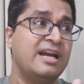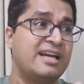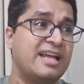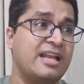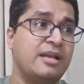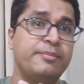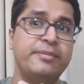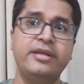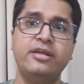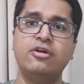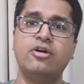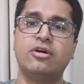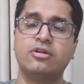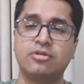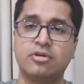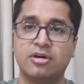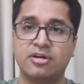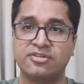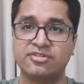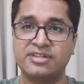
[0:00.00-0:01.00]
Tell me your
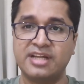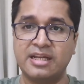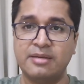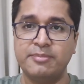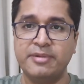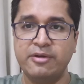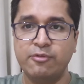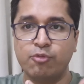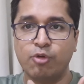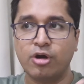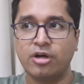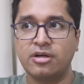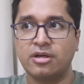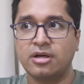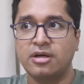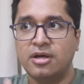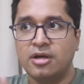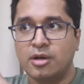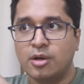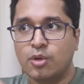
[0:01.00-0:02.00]
thoughts. Tell me what
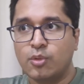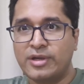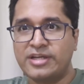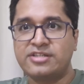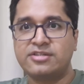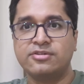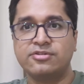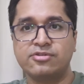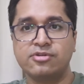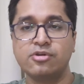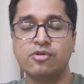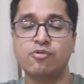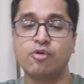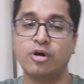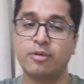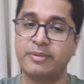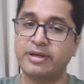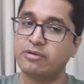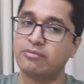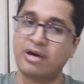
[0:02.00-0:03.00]
questions do you
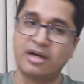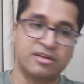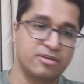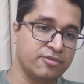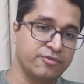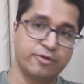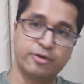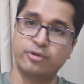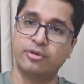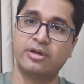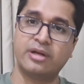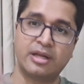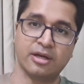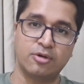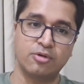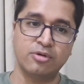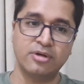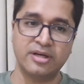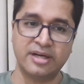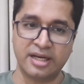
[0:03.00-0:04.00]
want me to answer for you, and
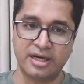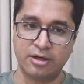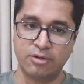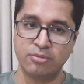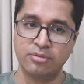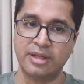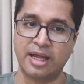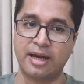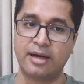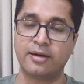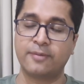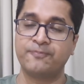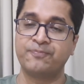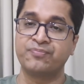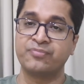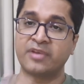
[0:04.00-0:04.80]
I'll go ahead and do that.